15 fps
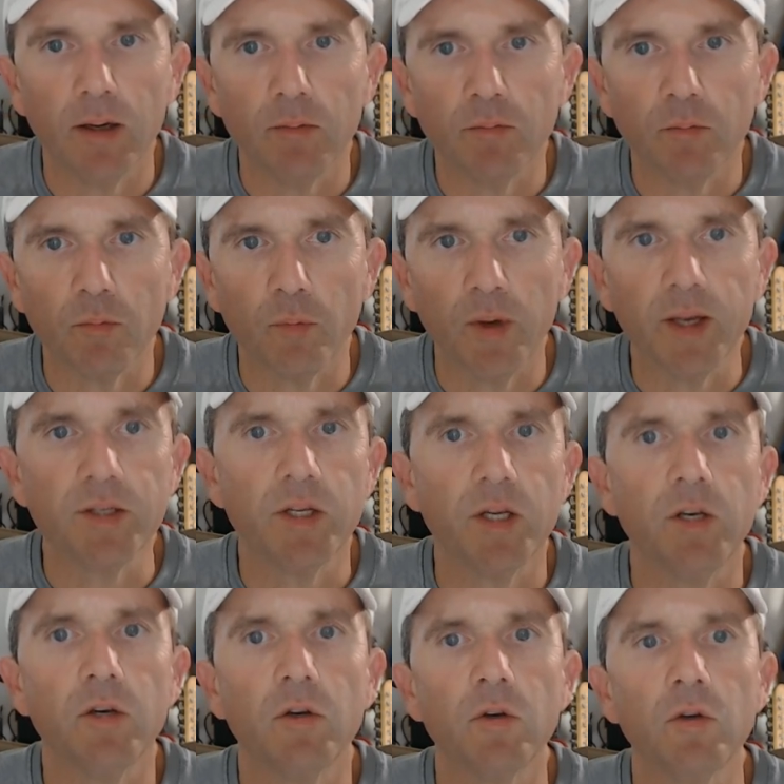we
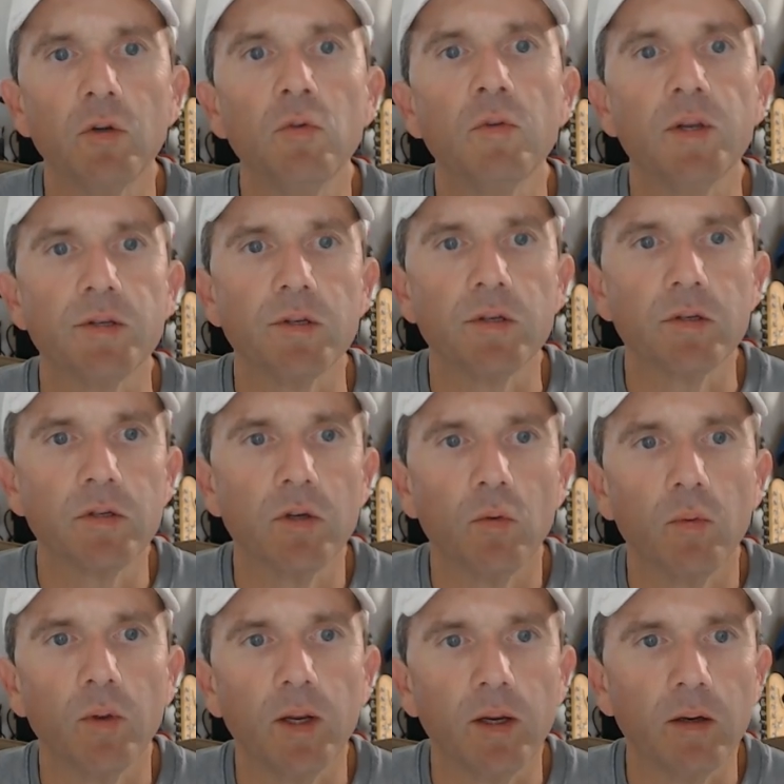continue to do this until
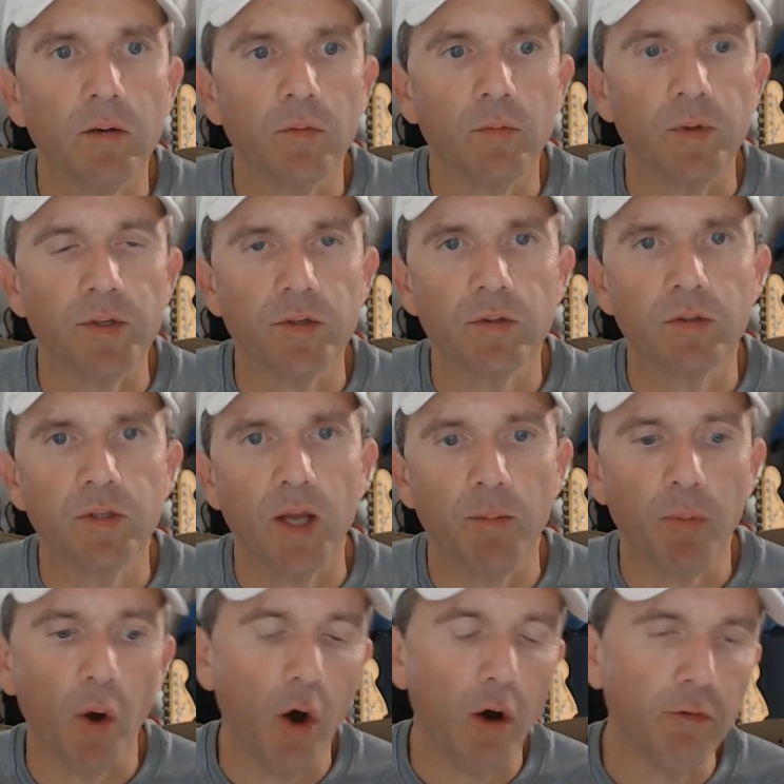we step
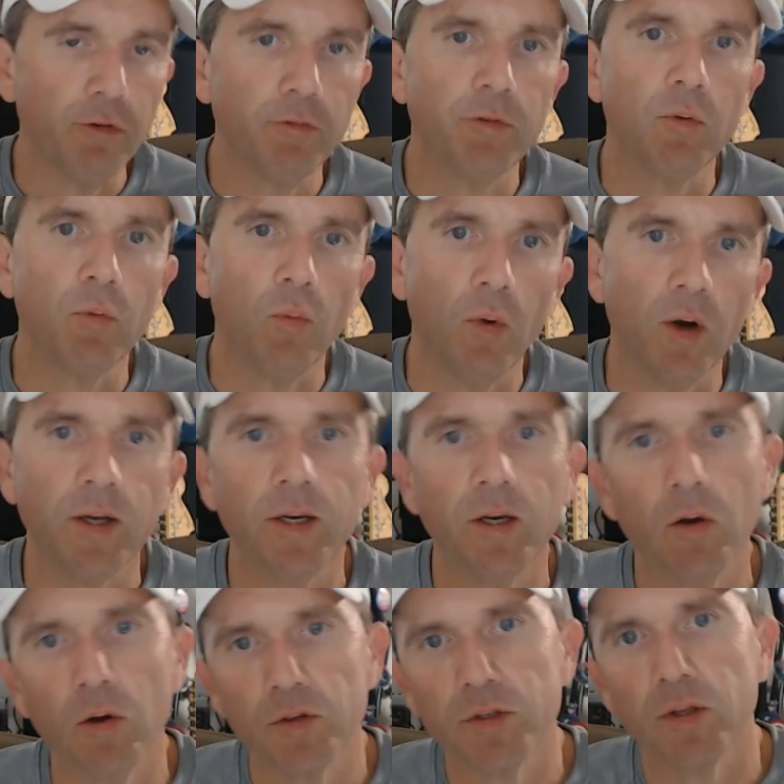off of the one and
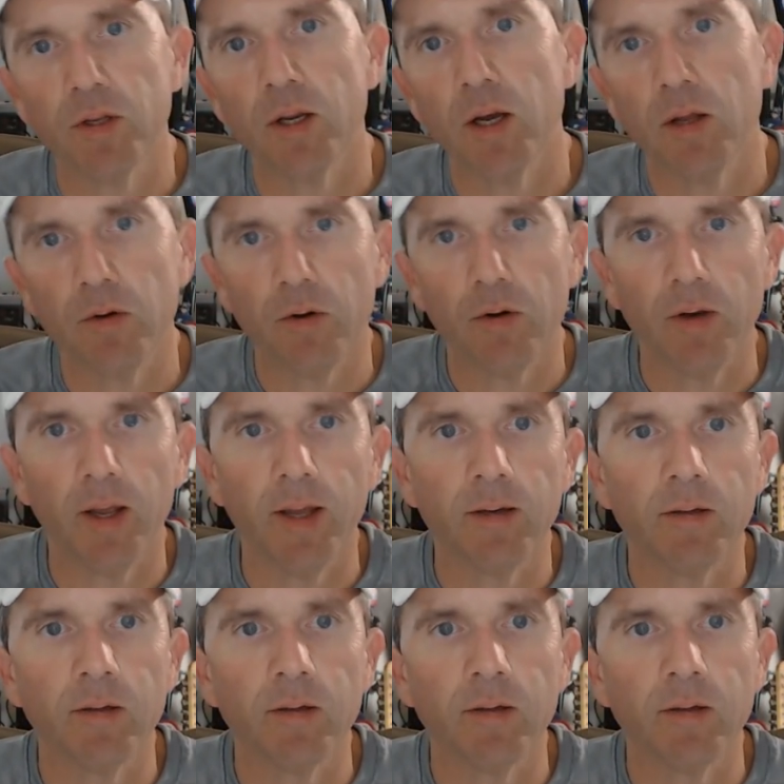onto the other. And